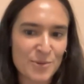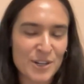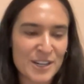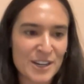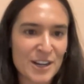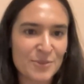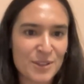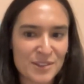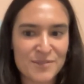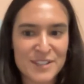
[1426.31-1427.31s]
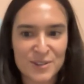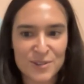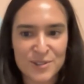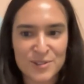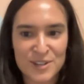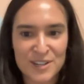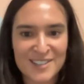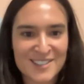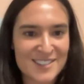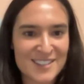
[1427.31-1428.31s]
working on within physical stores.